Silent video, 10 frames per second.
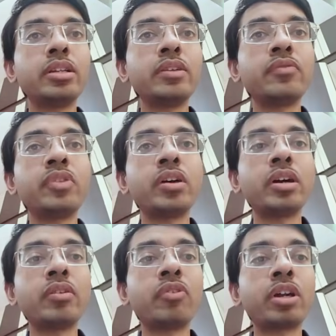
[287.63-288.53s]
If
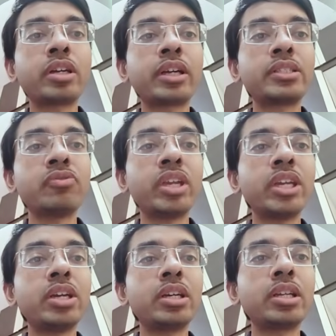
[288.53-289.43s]
the water gets very
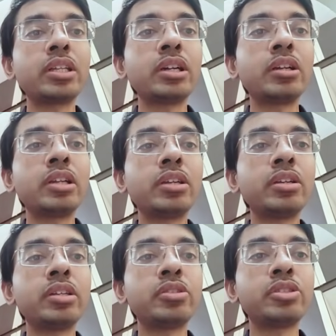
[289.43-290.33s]
dirty, then only you
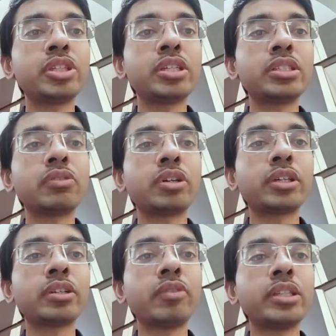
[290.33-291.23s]
need to change the water.
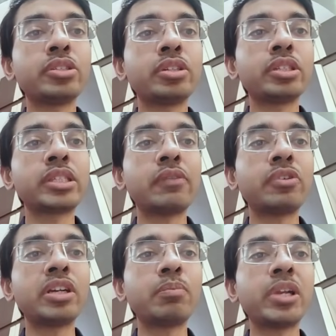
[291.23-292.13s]
Otherwise, you just have to
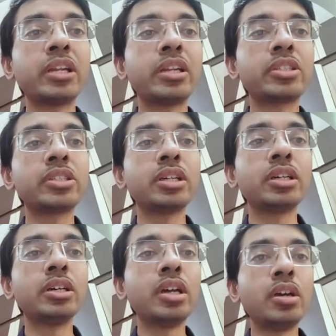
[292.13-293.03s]
replenish the
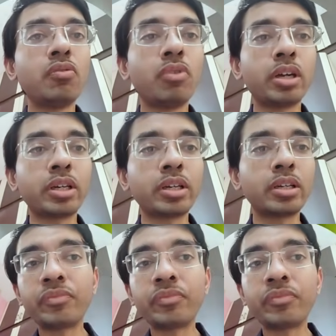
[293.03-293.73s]
water.